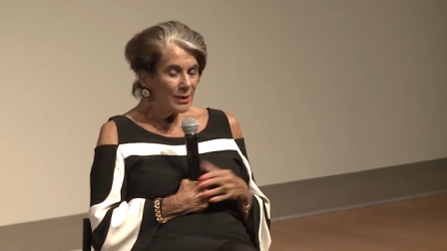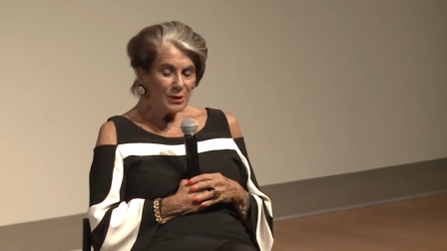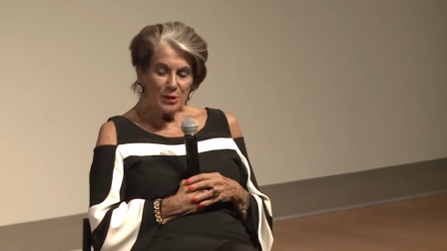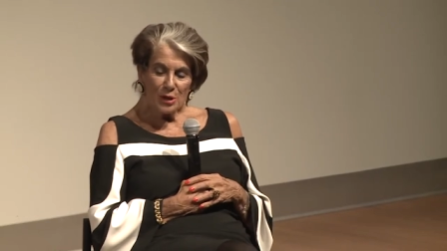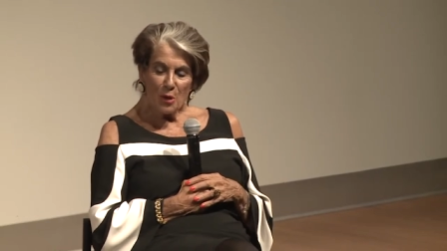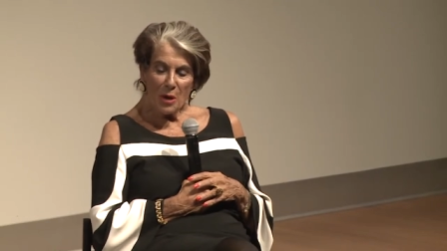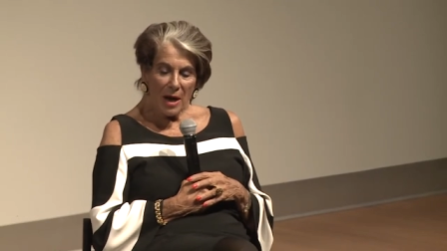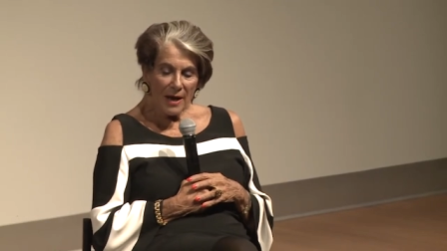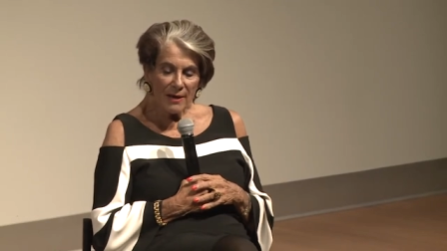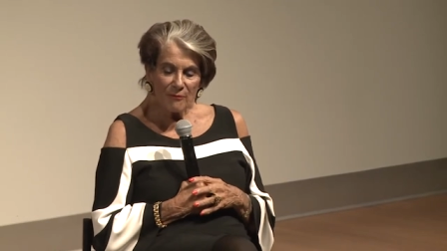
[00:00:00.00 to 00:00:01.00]
So
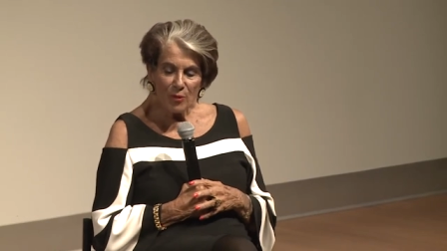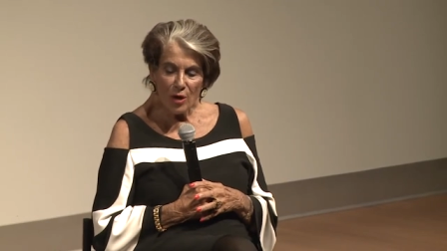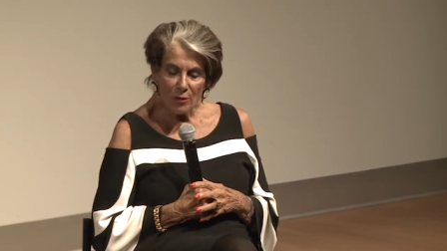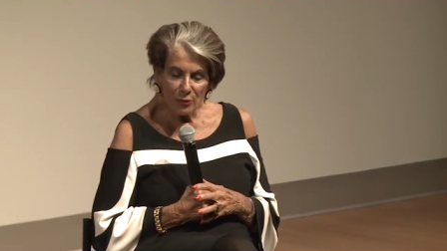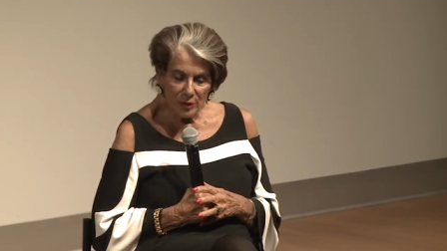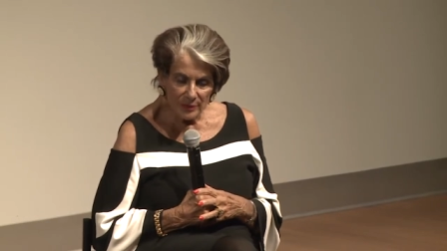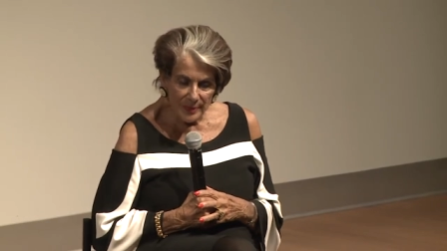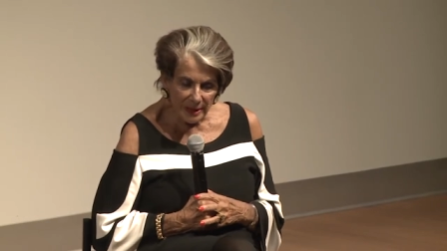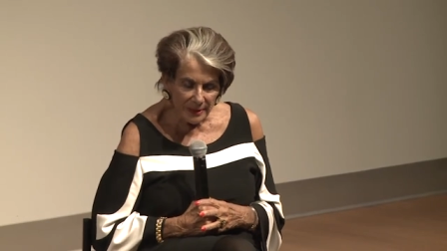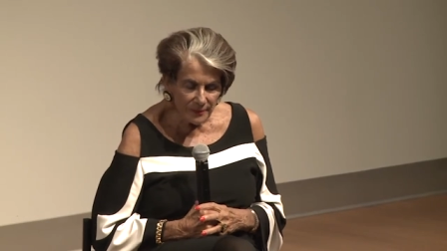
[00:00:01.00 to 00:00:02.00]
I have brought with
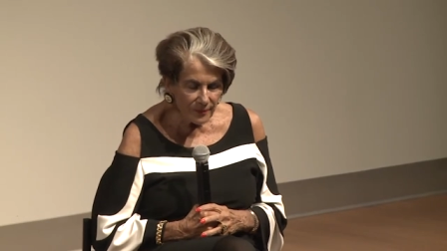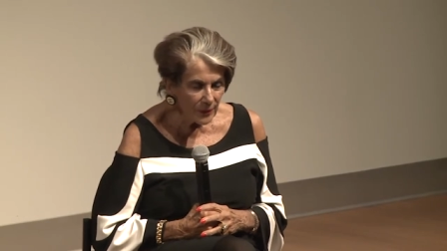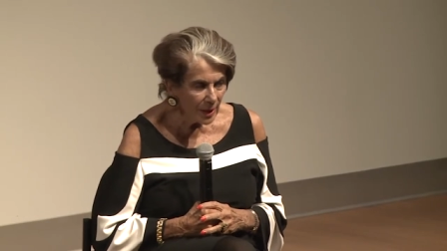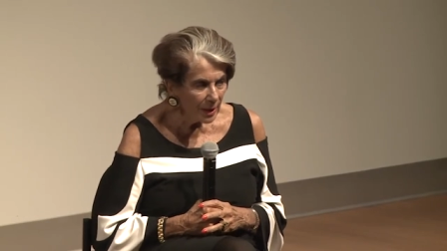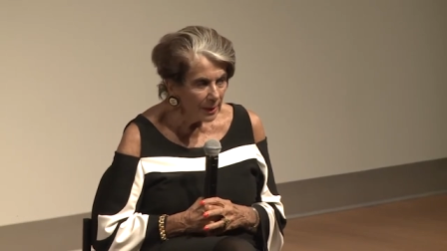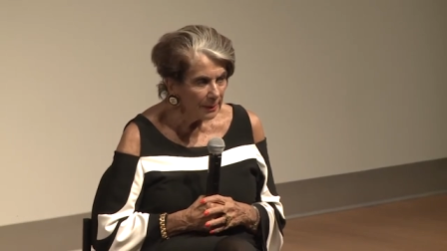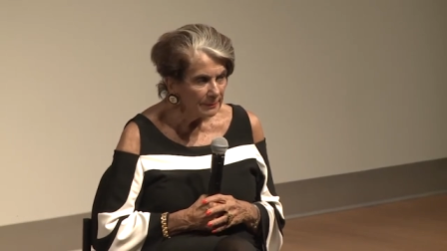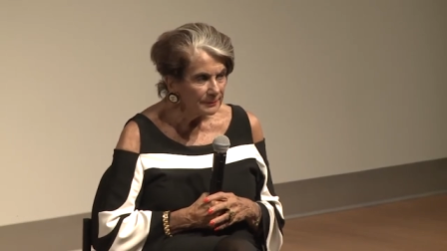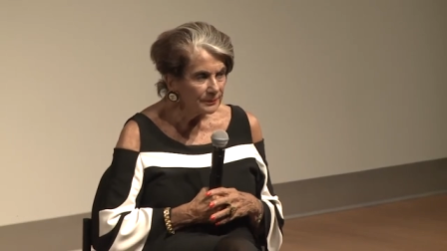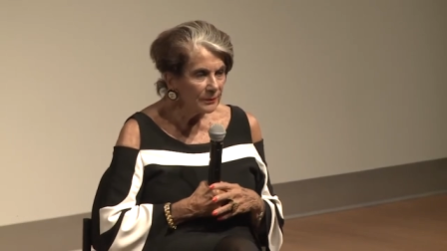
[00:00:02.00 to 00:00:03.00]
me
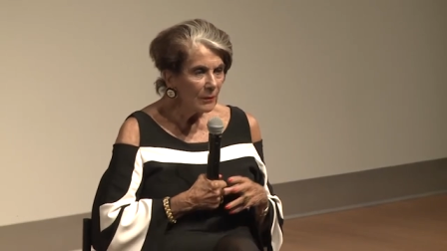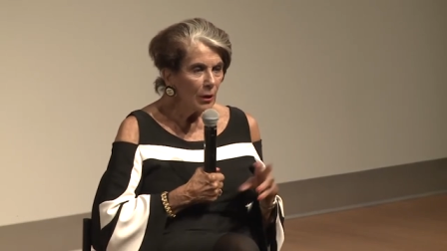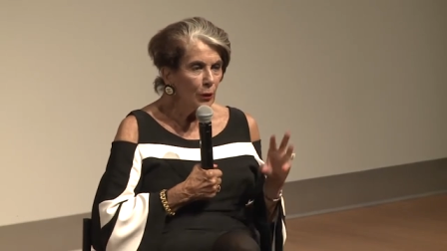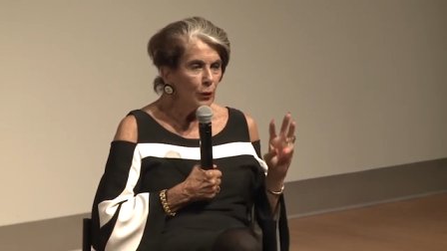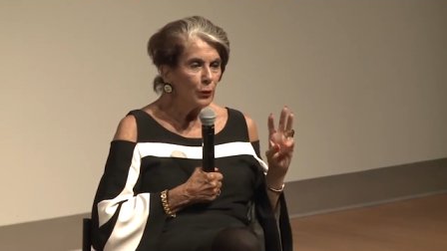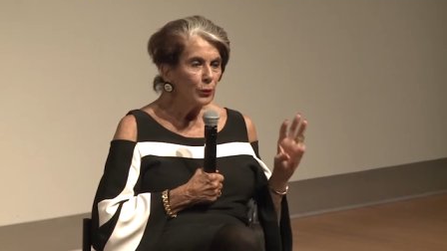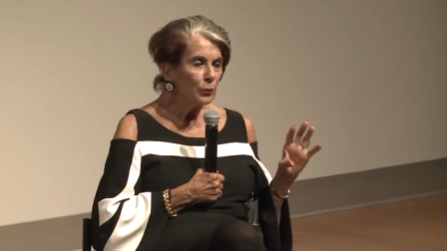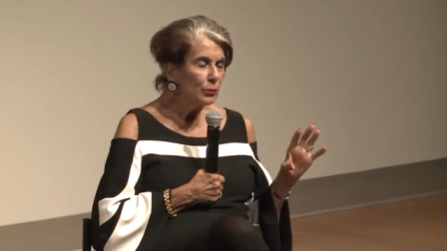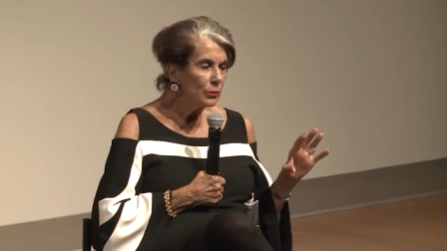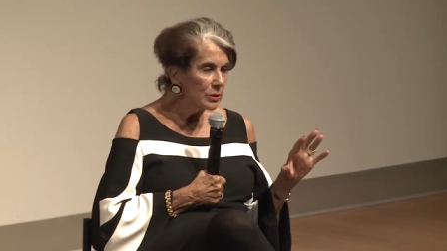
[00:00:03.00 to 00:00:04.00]
some
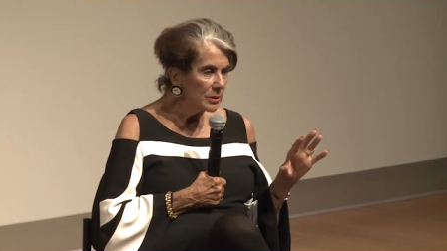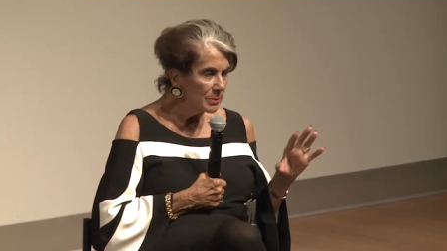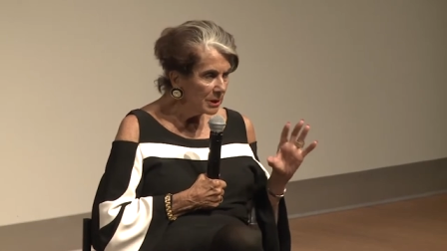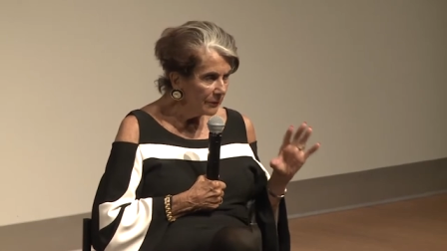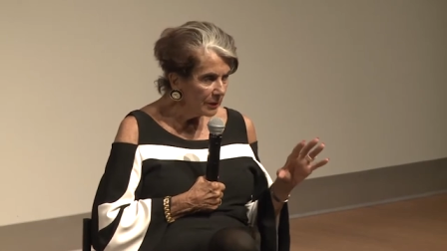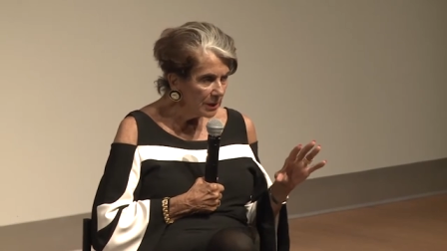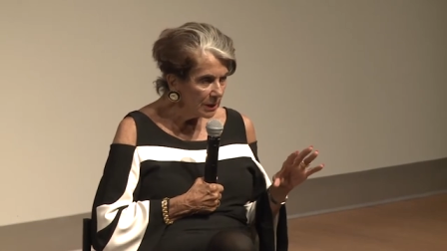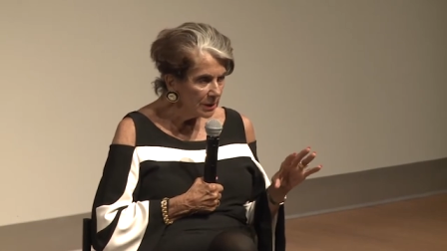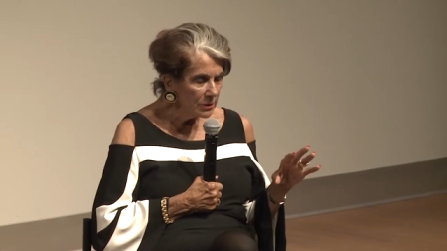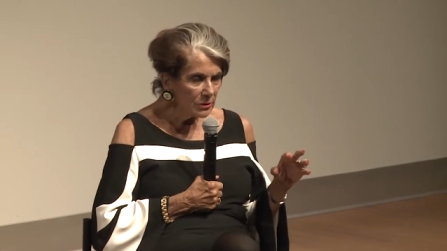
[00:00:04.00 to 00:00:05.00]

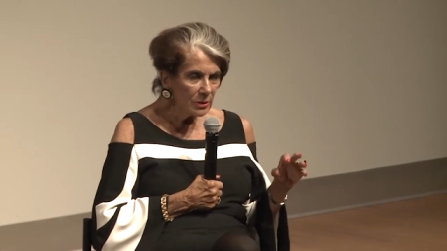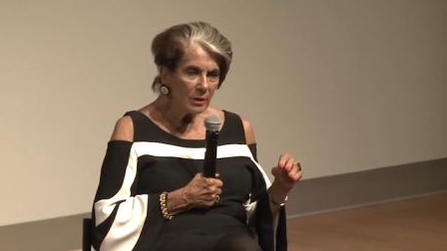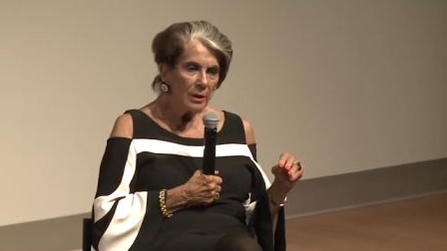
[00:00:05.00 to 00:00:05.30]
DVDs,